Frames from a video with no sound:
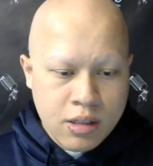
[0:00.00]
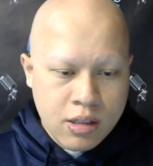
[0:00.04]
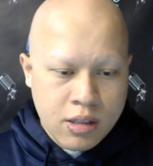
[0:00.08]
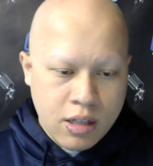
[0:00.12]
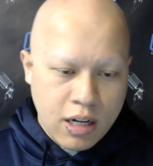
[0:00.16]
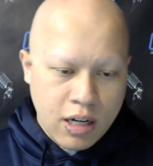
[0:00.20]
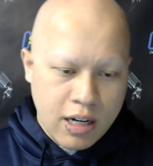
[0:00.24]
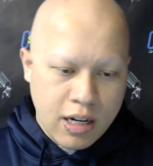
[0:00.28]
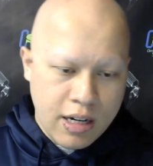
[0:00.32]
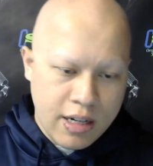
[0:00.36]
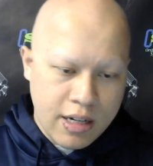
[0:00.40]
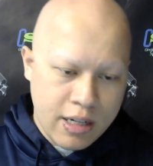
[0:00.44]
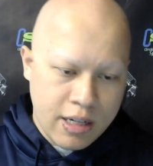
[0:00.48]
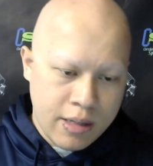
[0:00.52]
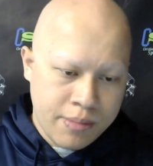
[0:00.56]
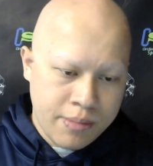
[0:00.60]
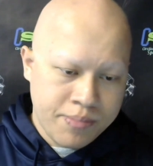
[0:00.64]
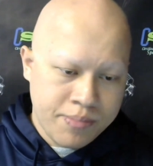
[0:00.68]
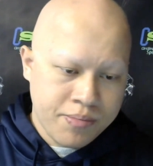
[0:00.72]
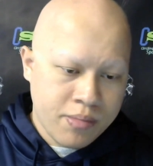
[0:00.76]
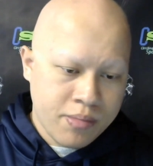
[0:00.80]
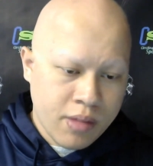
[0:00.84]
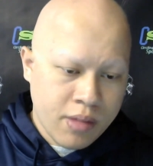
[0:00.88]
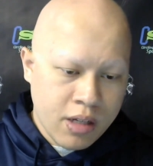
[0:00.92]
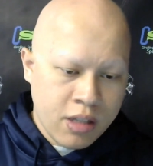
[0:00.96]

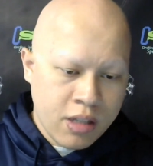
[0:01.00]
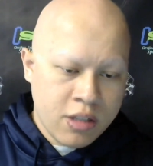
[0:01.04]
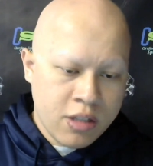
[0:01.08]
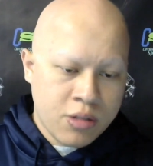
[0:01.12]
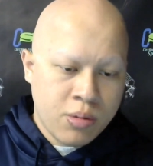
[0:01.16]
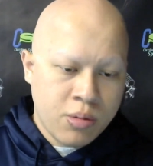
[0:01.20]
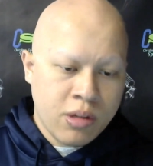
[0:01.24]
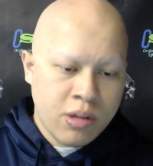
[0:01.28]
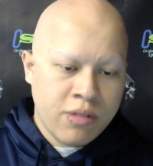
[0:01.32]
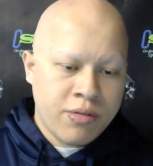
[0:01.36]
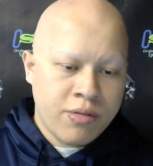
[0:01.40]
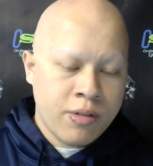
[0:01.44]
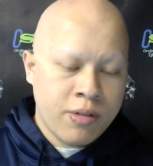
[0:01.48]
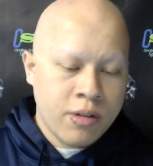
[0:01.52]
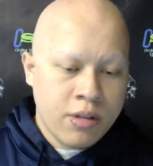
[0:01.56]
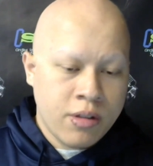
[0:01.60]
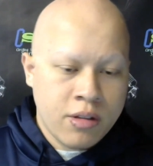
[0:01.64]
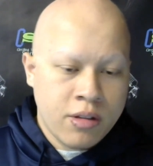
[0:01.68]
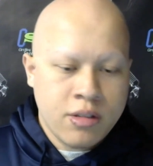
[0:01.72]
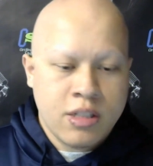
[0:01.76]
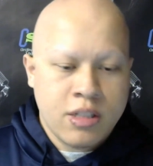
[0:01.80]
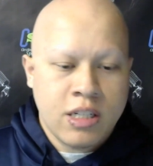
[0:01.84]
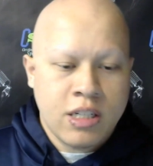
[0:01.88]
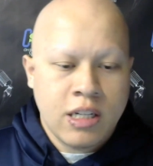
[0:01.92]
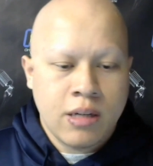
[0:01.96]
On the 21st, the
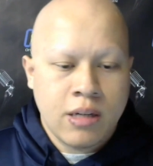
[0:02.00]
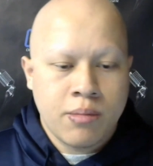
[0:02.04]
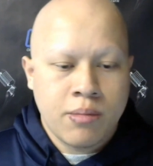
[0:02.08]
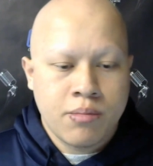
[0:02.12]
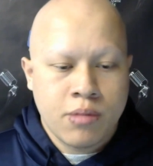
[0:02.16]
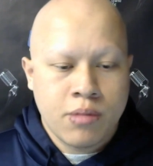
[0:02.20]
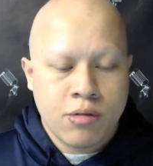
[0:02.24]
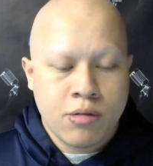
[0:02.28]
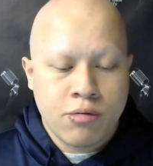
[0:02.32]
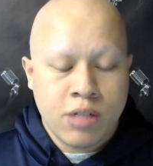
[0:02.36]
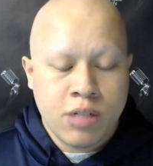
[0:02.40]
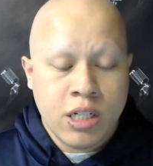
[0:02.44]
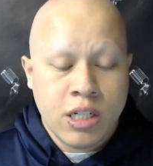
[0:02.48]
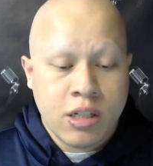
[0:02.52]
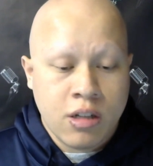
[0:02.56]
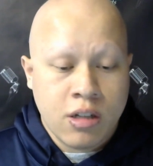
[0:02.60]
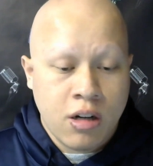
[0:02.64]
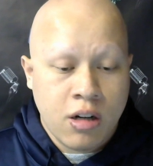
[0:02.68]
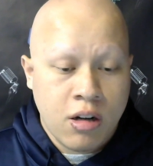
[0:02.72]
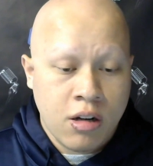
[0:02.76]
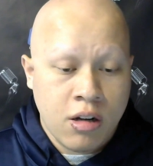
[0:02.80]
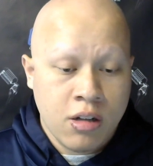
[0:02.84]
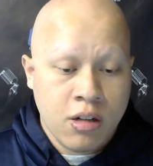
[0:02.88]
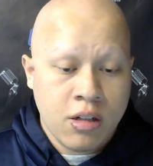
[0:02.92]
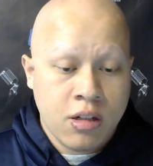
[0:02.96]
team
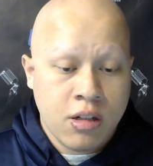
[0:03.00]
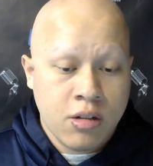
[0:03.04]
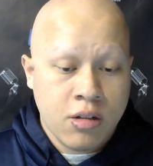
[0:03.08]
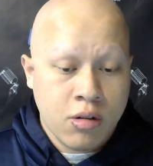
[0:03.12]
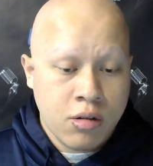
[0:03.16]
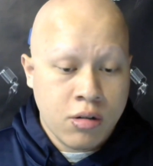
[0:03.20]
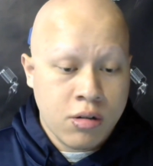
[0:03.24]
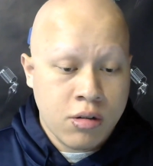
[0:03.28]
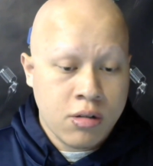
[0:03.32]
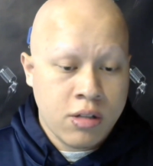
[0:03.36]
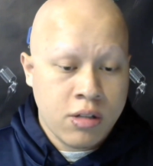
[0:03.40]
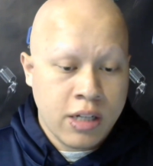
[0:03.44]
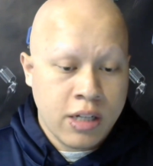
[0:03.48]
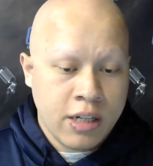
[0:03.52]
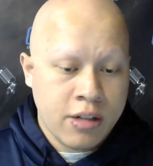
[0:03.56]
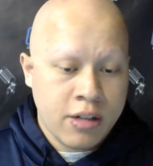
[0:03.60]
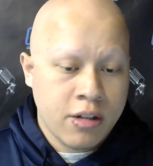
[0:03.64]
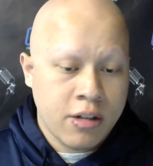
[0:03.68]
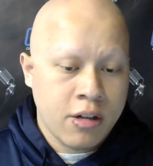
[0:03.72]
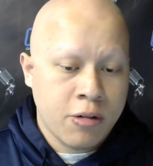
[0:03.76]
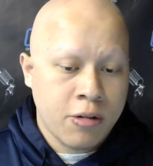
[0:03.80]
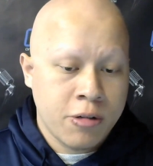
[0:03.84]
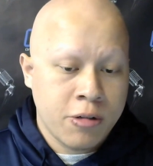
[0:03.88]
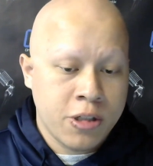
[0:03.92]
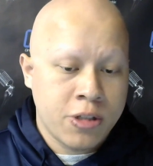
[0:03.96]
recalled
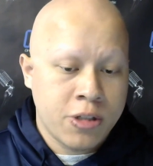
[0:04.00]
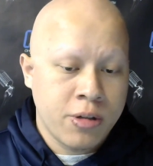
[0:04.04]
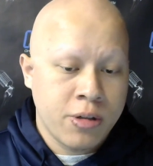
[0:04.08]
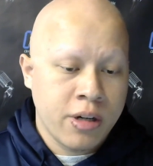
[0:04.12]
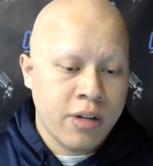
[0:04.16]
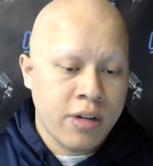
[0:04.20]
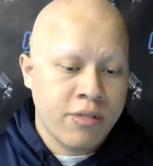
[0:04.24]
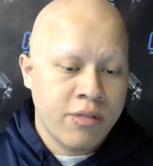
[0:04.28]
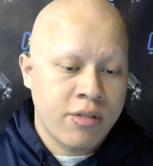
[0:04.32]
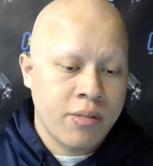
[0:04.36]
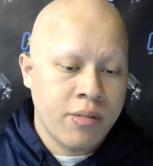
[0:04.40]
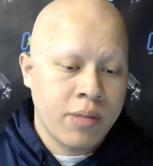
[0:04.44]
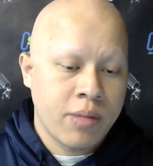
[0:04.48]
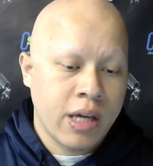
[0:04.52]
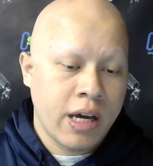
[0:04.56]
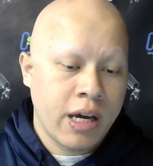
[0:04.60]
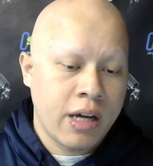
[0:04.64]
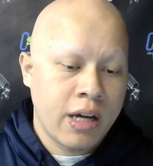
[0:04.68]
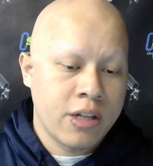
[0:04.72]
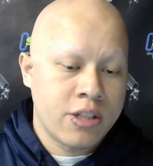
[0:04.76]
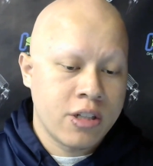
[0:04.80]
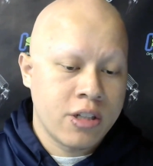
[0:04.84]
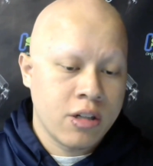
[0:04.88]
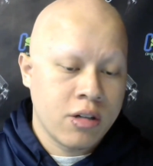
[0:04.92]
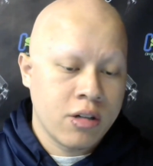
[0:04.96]
goaltender Chris Drieger from the
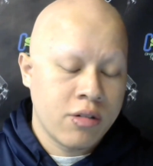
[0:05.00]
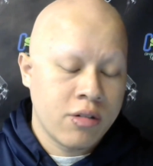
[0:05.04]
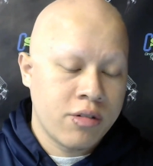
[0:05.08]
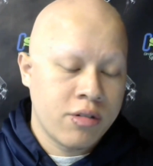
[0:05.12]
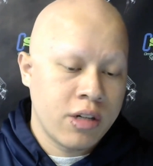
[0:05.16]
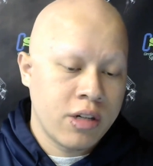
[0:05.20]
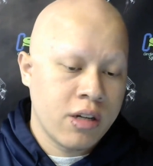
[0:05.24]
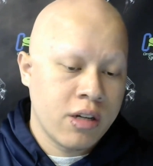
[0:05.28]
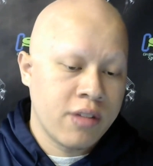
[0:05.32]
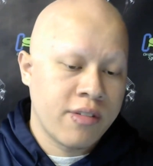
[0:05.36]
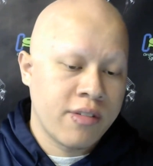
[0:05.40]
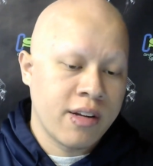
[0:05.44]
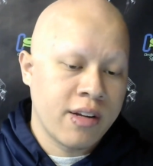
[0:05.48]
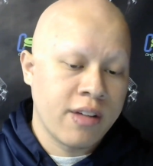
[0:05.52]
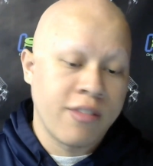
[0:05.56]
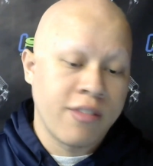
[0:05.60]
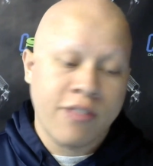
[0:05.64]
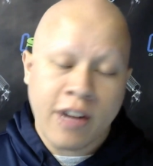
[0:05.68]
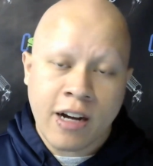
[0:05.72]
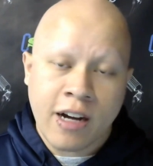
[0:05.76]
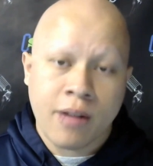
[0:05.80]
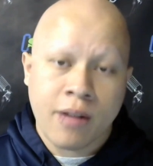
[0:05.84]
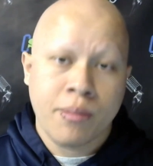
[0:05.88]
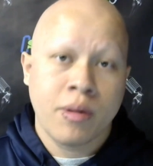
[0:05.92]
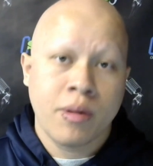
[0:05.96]
AHL Coachella Valley
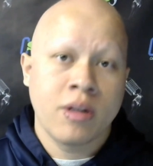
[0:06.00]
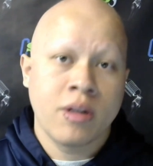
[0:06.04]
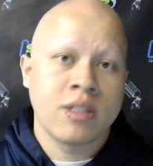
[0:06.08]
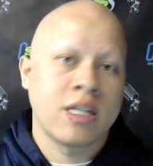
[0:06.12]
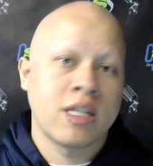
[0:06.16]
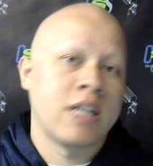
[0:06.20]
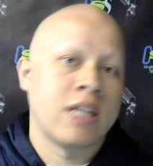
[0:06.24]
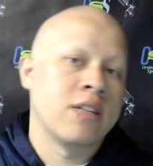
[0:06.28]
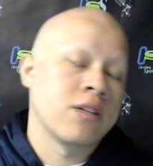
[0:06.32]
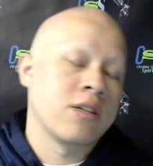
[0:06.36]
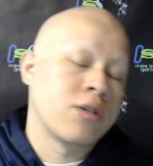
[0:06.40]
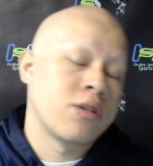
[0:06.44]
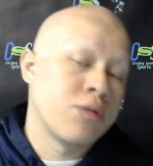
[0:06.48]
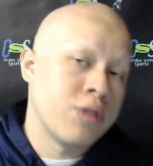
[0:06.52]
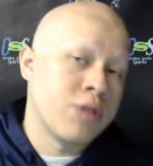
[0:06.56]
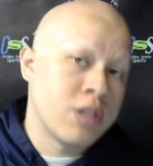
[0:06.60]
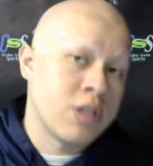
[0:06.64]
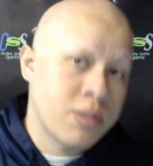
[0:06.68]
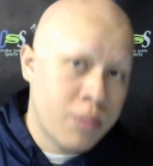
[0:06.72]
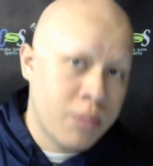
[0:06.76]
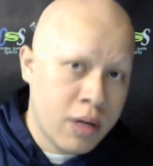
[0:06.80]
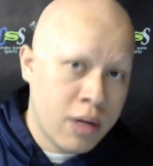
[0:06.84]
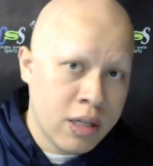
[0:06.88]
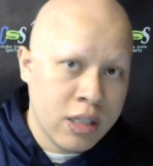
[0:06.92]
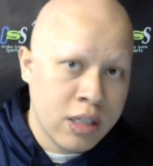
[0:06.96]
Firebirds as a
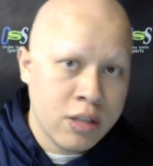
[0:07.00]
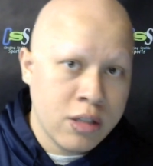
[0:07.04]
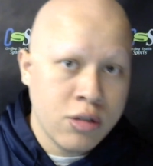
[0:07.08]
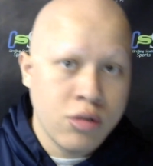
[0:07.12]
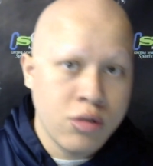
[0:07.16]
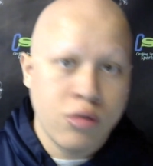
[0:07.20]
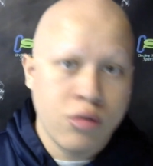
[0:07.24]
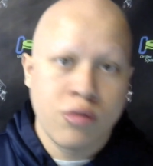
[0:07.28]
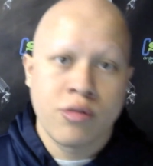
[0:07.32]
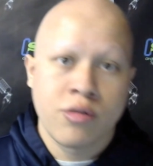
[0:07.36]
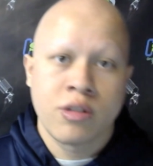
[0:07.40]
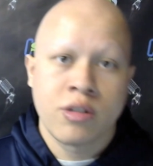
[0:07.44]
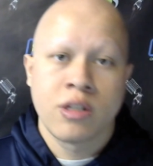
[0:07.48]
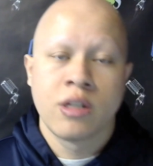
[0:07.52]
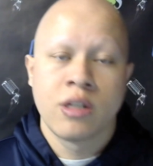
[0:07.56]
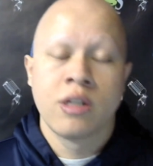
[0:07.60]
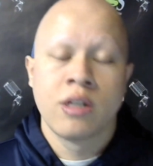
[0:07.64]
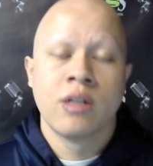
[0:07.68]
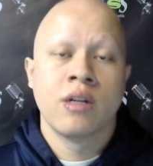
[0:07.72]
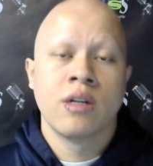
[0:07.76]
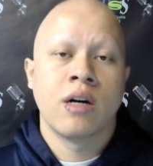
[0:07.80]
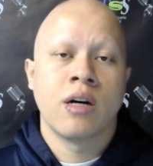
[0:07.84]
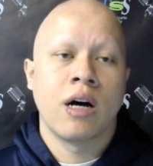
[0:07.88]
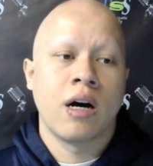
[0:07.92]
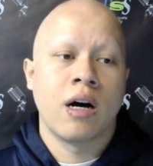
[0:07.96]
corresponding
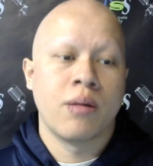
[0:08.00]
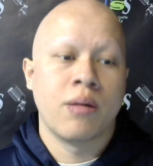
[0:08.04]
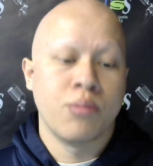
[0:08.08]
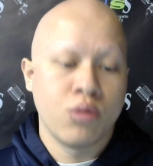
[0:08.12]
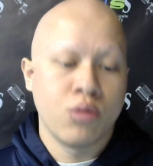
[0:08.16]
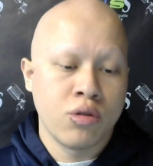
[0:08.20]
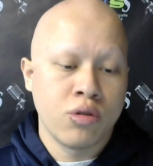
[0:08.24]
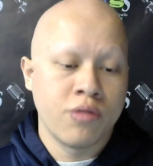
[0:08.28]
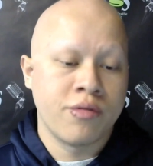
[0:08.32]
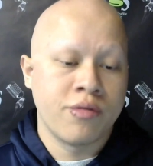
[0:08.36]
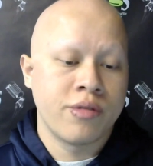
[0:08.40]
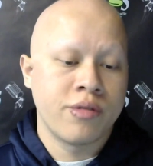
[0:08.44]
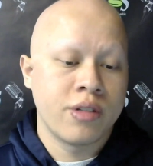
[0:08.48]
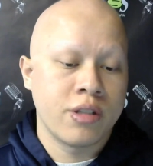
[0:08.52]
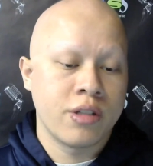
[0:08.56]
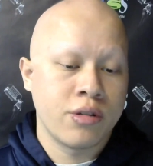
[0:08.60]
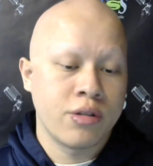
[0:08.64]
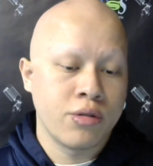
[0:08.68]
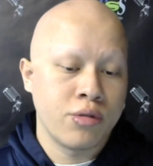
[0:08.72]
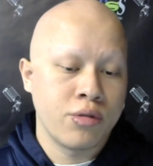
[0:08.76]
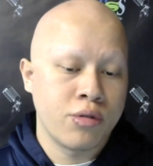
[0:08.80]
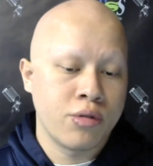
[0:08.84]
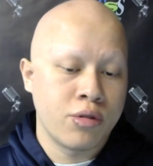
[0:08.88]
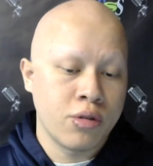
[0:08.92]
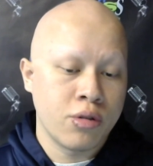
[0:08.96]
move
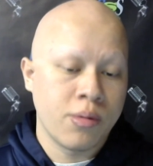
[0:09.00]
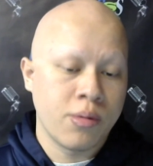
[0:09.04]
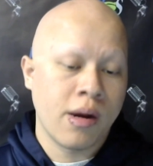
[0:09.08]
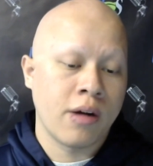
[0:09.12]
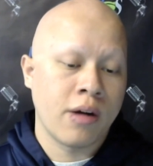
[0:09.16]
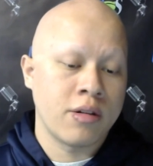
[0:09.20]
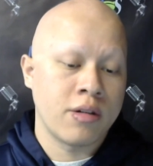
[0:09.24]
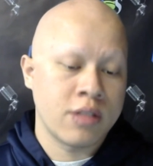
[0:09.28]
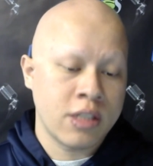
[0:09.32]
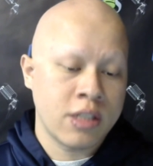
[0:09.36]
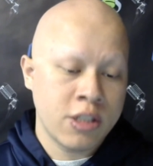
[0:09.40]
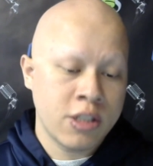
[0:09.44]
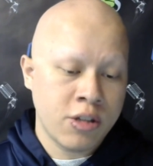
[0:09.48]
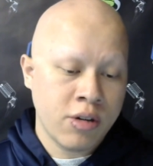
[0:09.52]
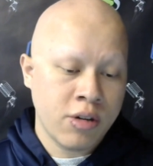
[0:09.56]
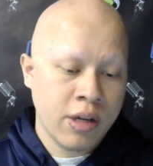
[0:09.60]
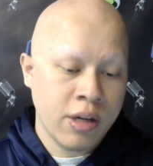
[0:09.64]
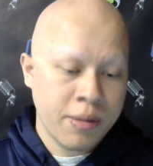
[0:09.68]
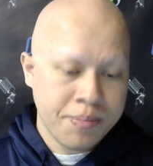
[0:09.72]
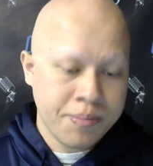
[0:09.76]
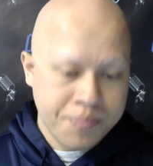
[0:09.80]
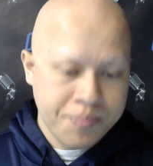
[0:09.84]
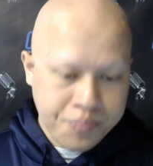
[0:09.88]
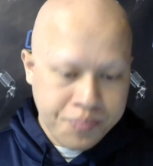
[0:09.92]
to Grubauer's injury.